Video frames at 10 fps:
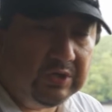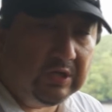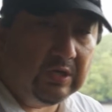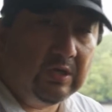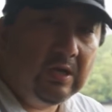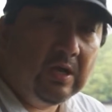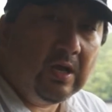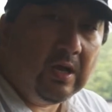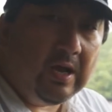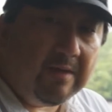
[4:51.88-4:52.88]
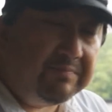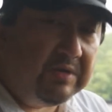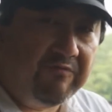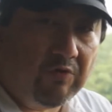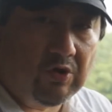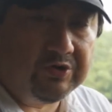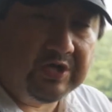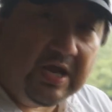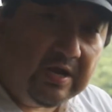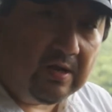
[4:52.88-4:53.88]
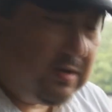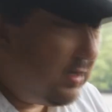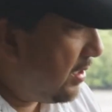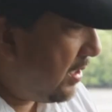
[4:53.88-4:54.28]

the MP4 container.